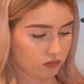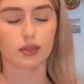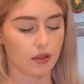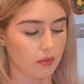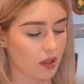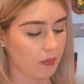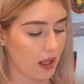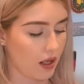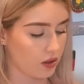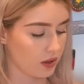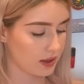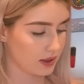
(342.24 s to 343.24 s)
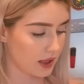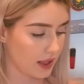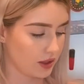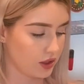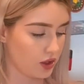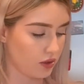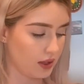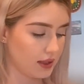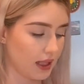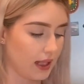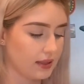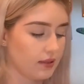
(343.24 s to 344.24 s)
Some of the powder is stuck to the
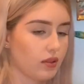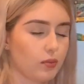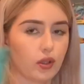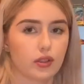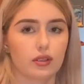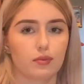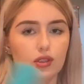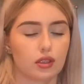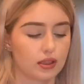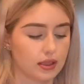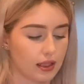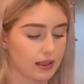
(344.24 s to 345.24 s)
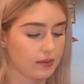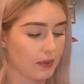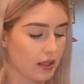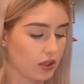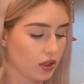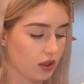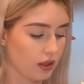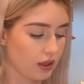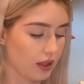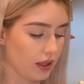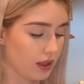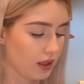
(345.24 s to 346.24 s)
sides of the bowl, so I'm just going to take a spatula
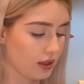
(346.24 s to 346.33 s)
and